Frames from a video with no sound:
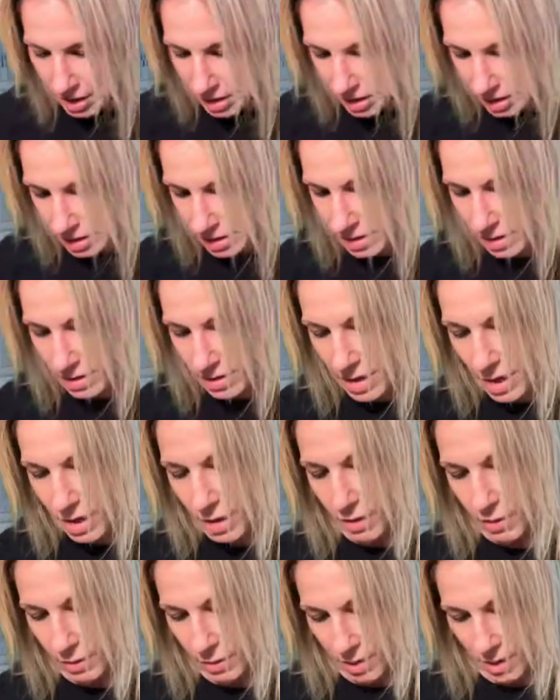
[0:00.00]

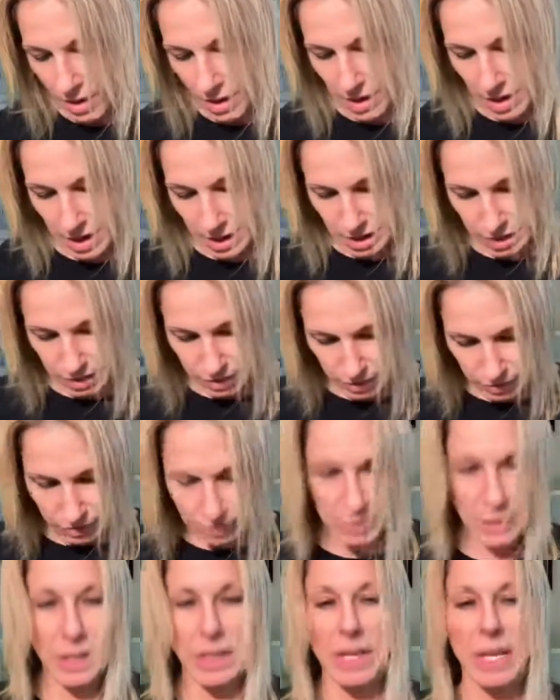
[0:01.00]
so that is
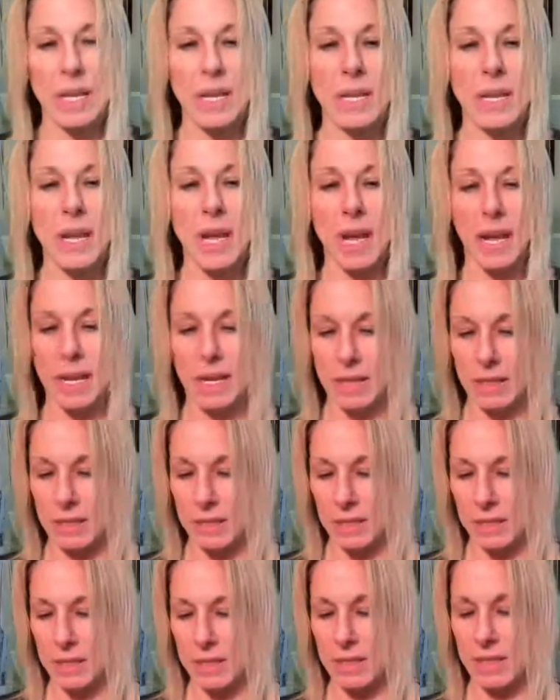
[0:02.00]
really
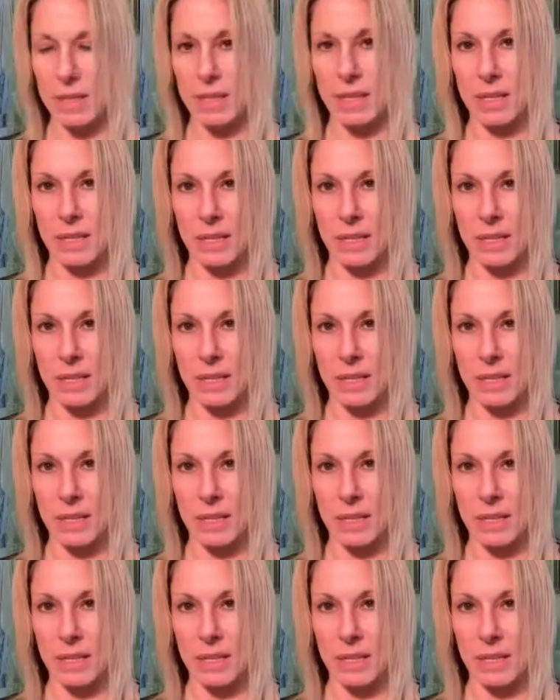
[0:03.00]
nice